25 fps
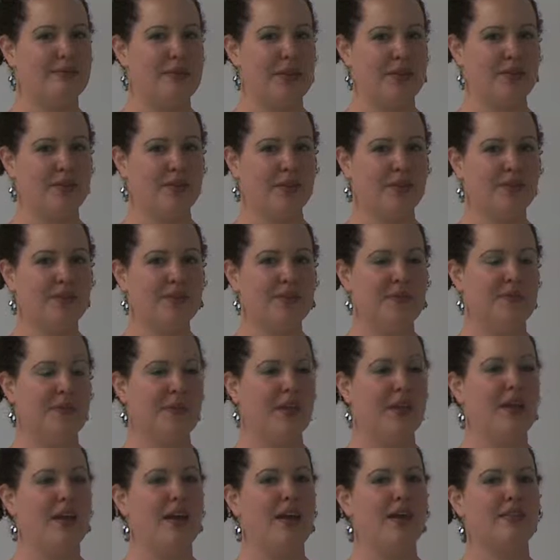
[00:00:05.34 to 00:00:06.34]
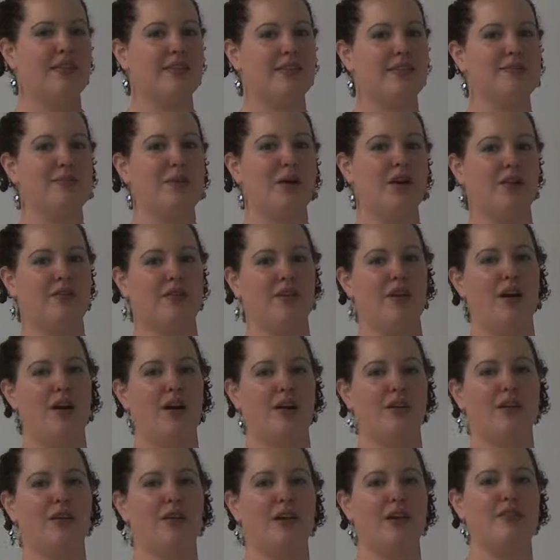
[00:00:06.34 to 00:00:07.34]
semesters. This is part of an
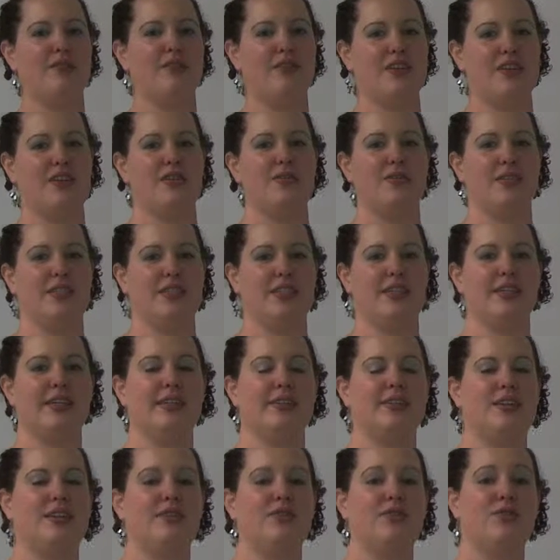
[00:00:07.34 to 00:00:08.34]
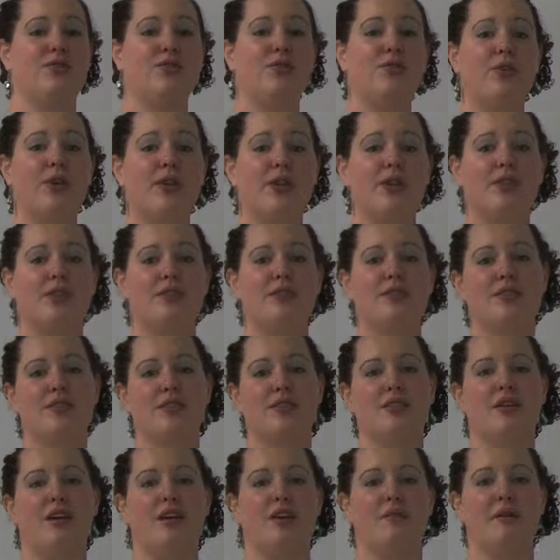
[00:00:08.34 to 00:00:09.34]
ongoing video series of tutorials
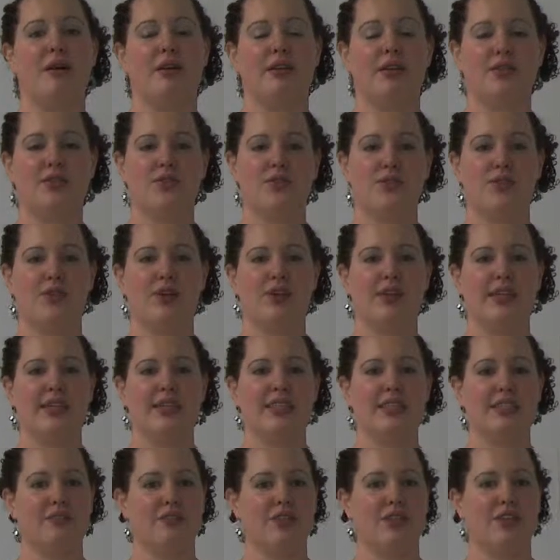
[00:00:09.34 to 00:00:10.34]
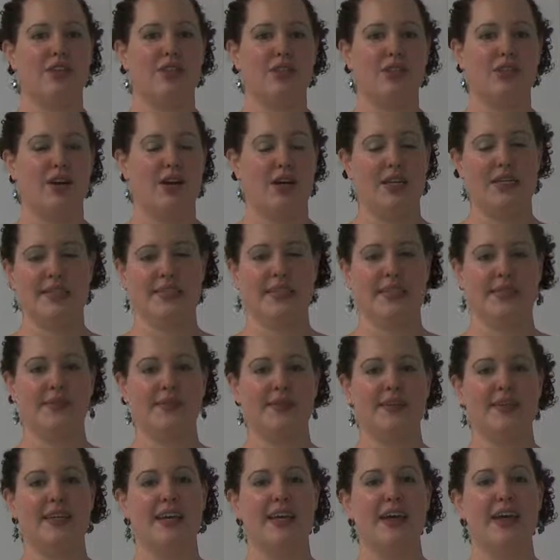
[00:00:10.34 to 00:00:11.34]
to talk about historically difficult
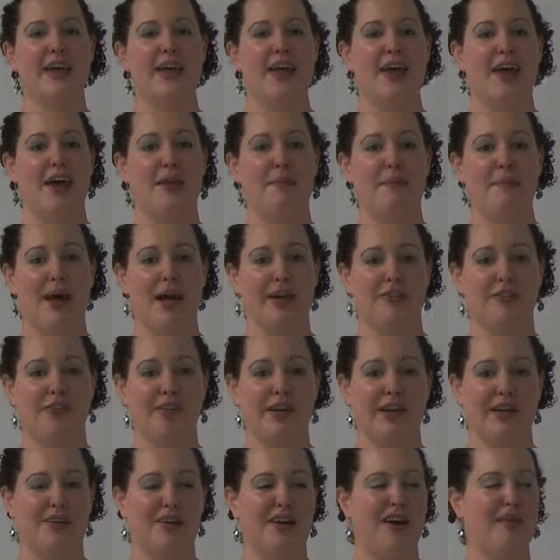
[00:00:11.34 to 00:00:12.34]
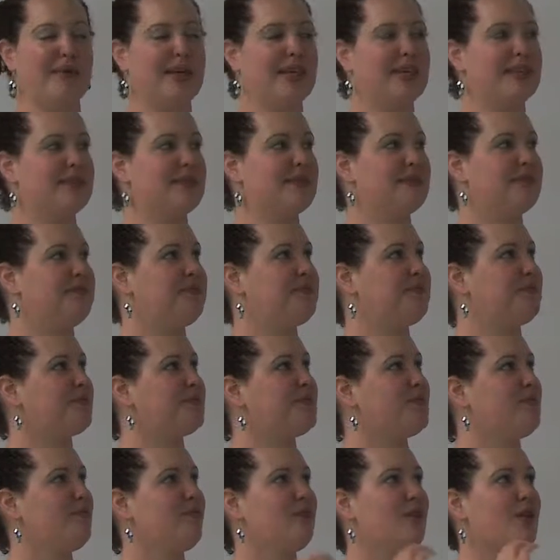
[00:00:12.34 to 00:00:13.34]
concepts in macroeconomics.
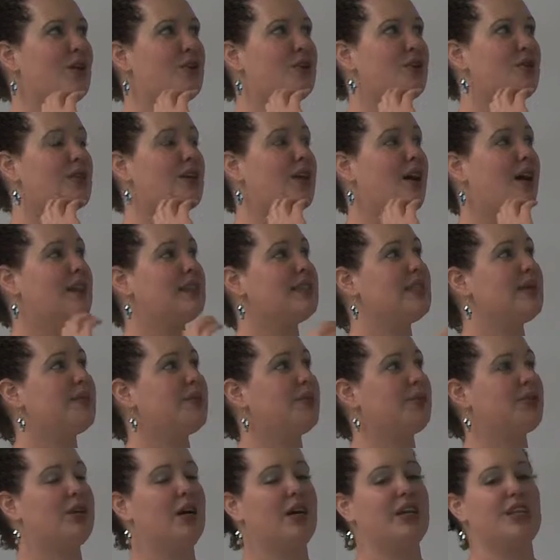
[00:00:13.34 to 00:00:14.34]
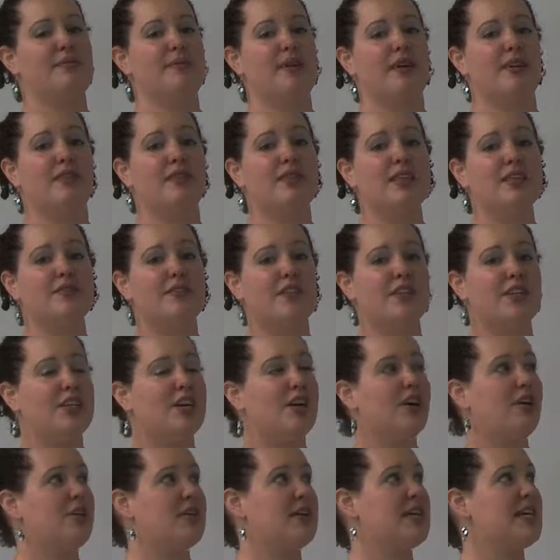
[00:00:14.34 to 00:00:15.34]
So the concept we're talking about in this
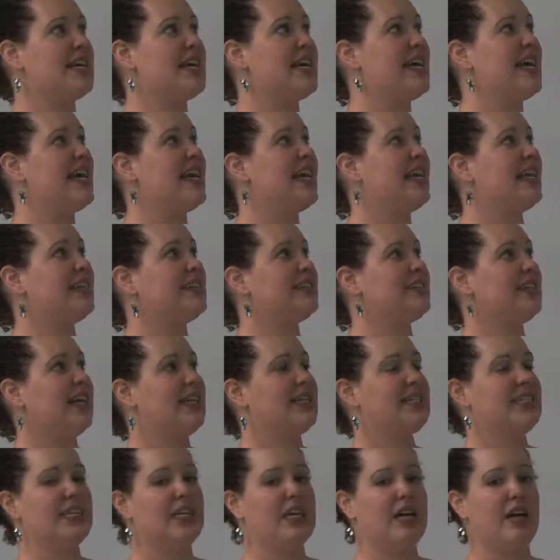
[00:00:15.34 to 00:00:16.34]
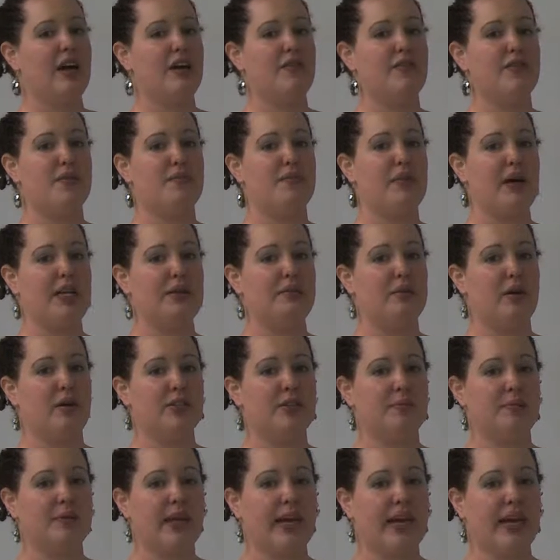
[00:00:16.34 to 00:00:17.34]
video is the idea of the money
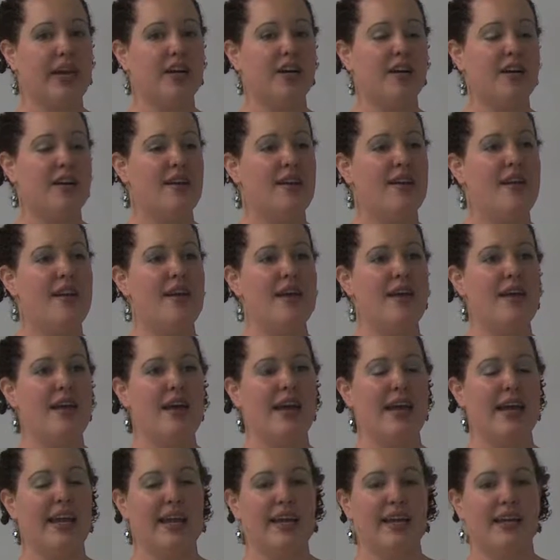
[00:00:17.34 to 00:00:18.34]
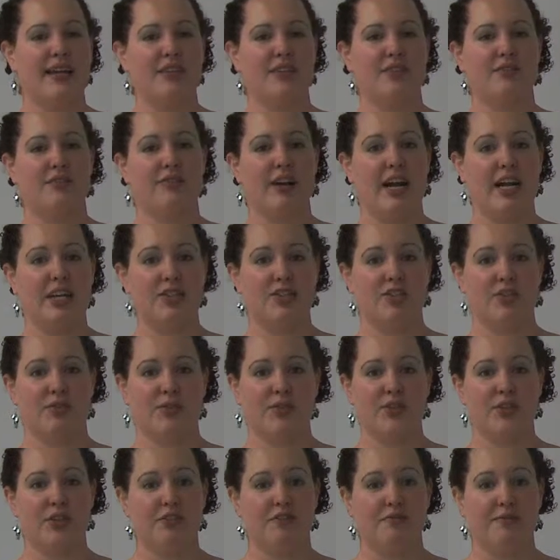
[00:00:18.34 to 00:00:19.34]
multiplier and fractional
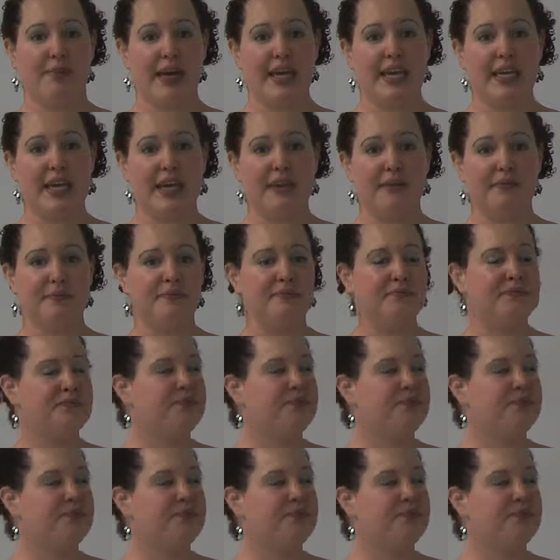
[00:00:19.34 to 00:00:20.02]
reserve banking.